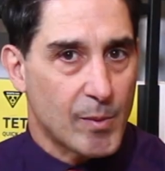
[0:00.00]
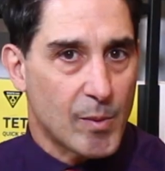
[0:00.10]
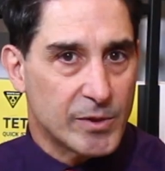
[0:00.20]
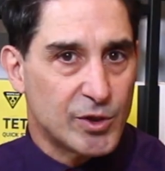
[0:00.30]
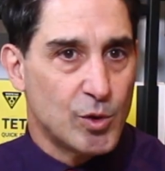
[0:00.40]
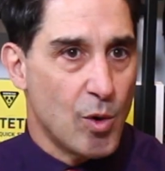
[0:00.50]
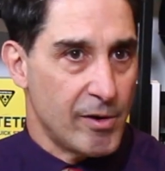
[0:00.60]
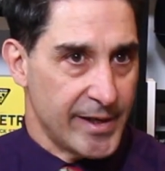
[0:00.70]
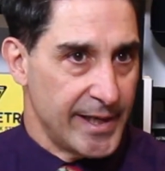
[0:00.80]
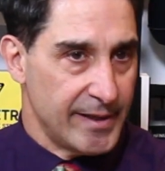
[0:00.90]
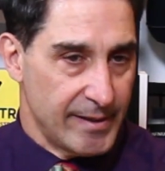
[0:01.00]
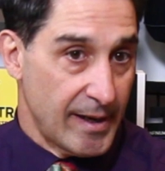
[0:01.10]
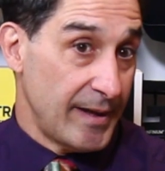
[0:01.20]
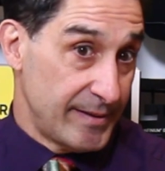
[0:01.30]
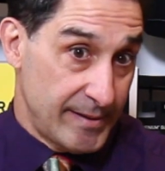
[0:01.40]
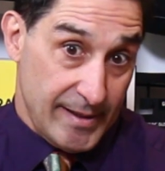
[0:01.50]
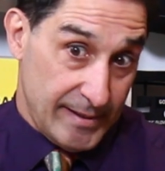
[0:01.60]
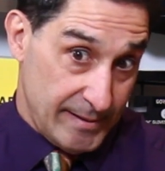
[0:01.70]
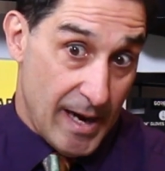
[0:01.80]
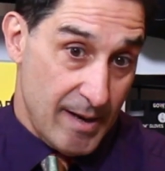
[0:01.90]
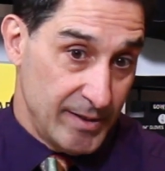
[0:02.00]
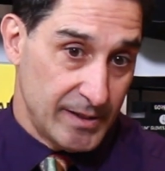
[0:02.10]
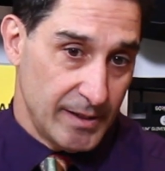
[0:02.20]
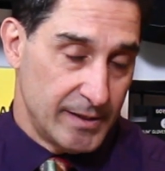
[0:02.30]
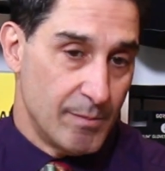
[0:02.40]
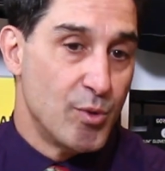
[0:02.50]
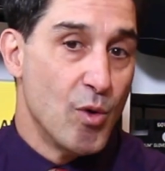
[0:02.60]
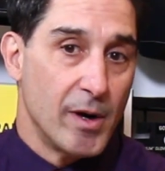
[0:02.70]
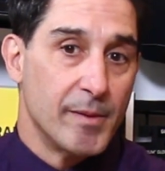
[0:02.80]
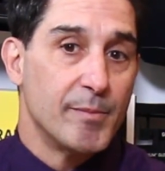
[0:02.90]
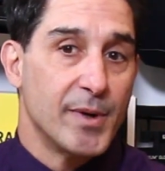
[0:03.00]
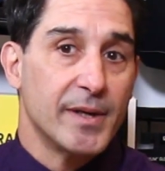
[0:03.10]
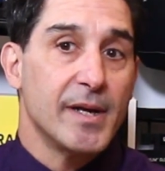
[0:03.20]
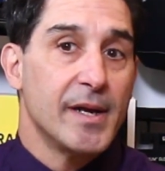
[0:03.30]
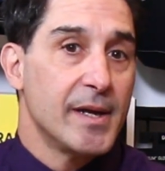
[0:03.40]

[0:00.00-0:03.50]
storing it obviously is important, but